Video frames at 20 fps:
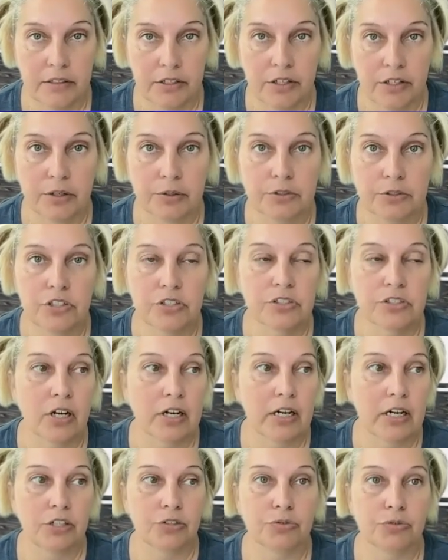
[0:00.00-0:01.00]
You know, she's
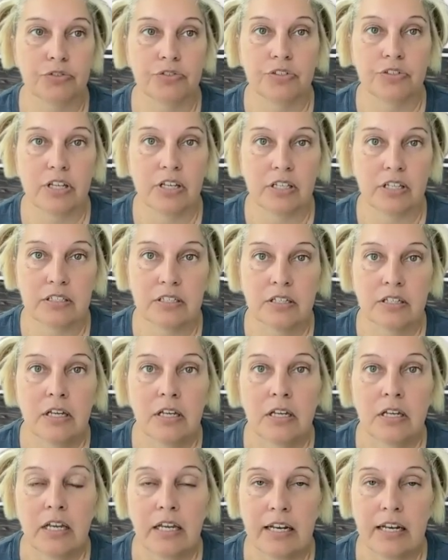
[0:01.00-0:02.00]
not interested
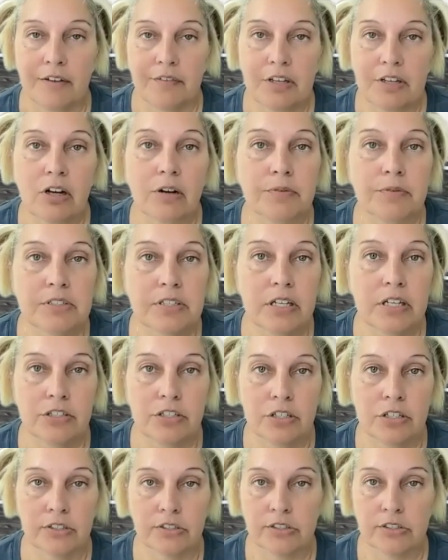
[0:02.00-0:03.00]
in having
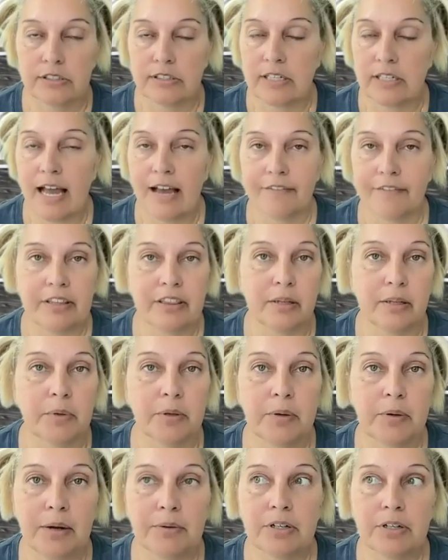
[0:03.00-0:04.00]
conversations and having them
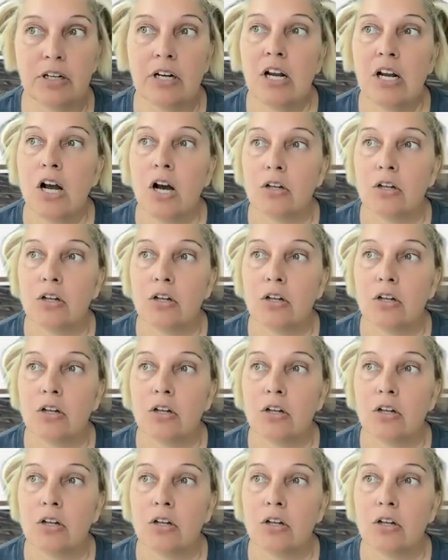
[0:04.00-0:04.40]
around her,